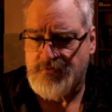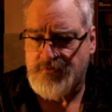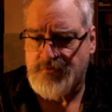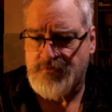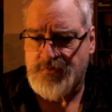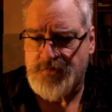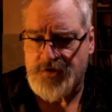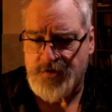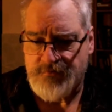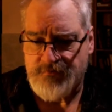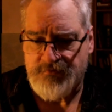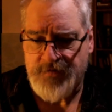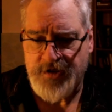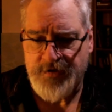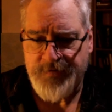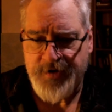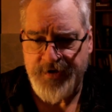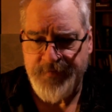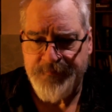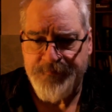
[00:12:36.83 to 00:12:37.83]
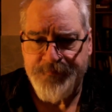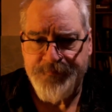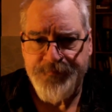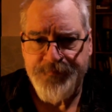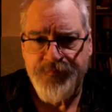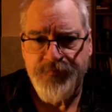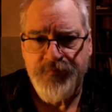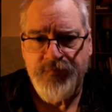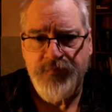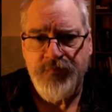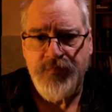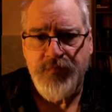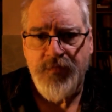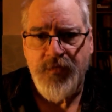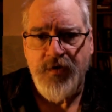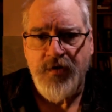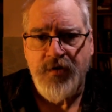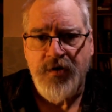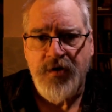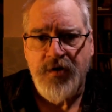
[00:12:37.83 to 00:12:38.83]
So anyway,
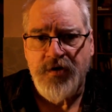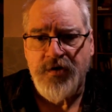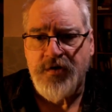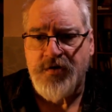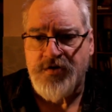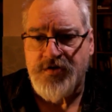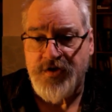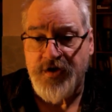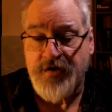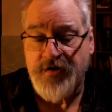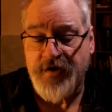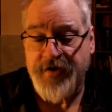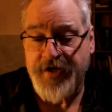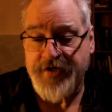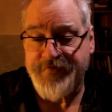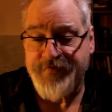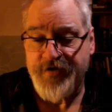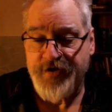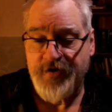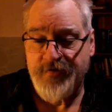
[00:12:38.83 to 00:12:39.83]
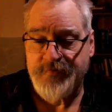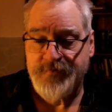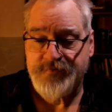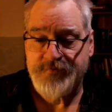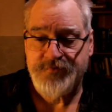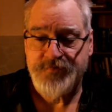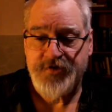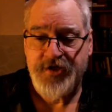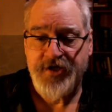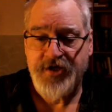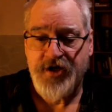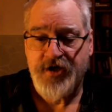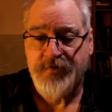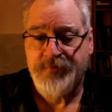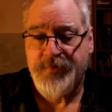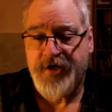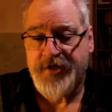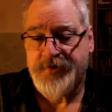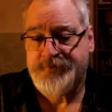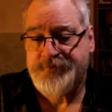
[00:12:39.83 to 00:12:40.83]
see you in the next video. Take care, bye.